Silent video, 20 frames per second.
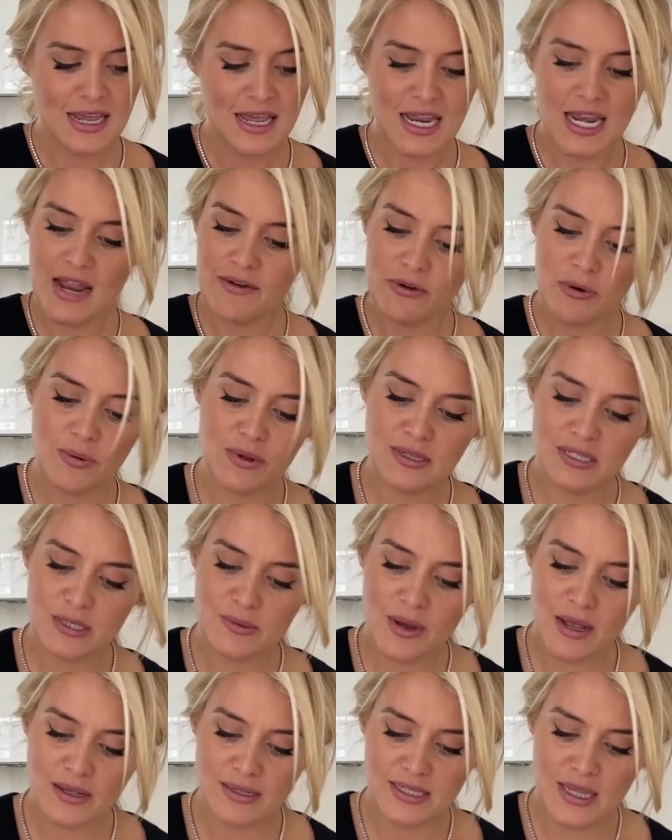And every once in a
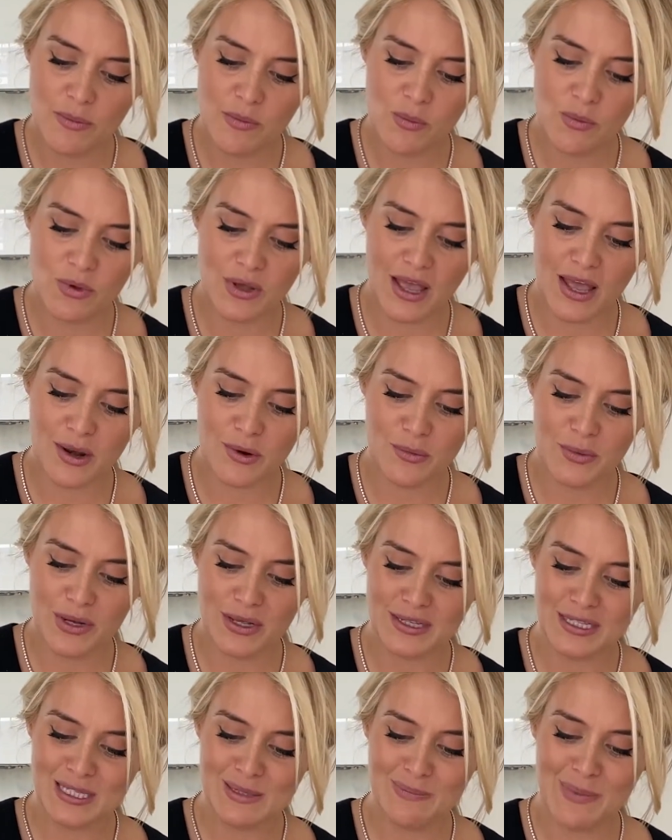while, someone will get a real
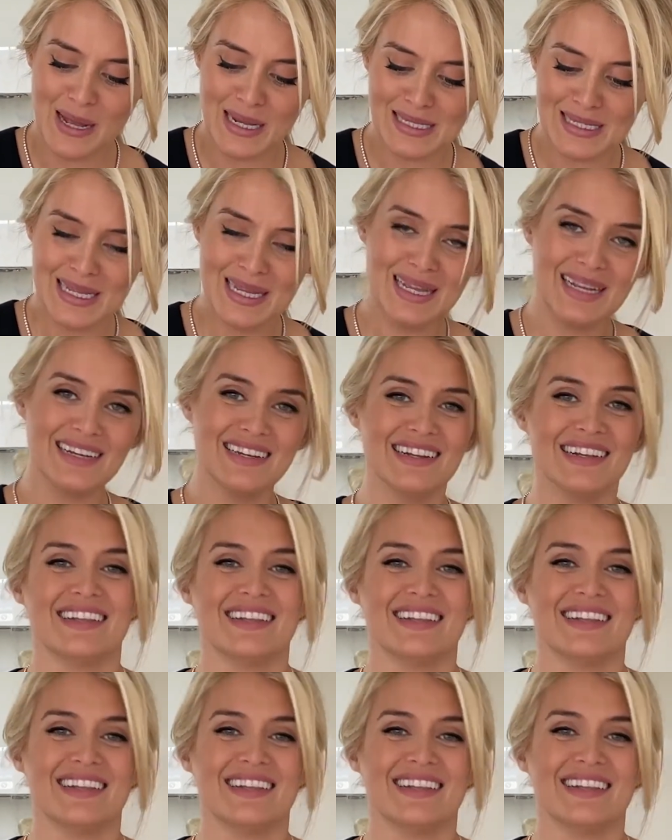spice heat,